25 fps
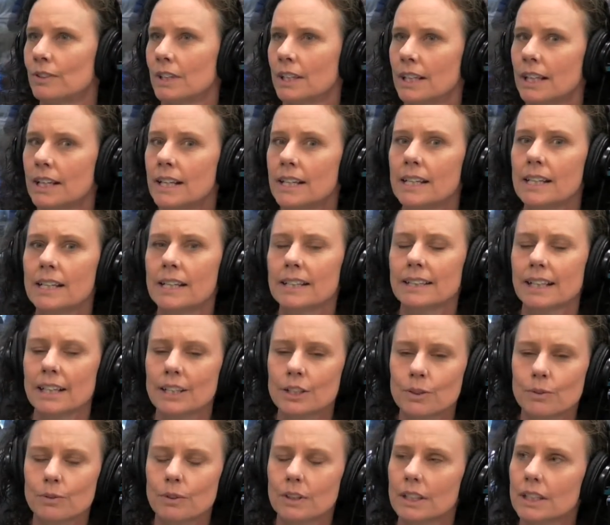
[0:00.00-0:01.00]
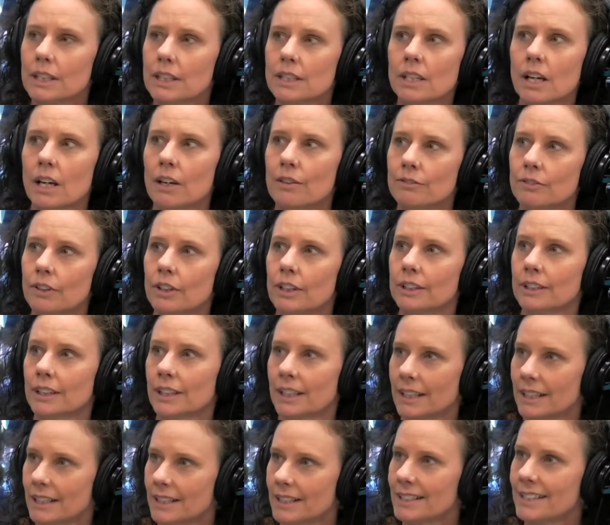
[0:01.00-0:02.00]
And that's really tough on
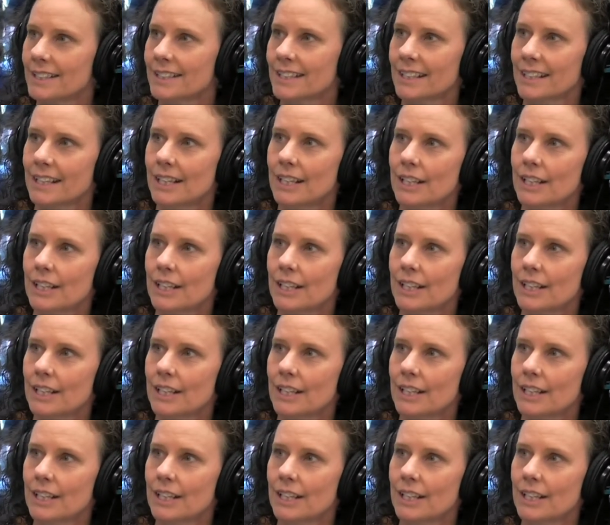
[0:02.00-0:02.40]
kids.